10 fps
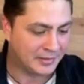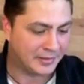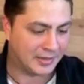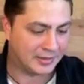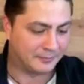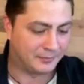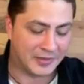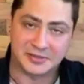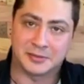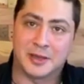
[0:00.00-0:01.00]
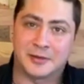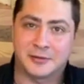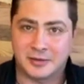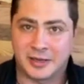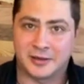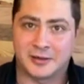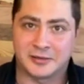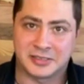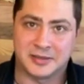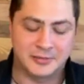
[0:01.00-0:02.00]
um, hence the moniker
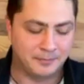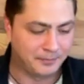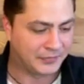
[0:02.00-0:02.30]
AR-7.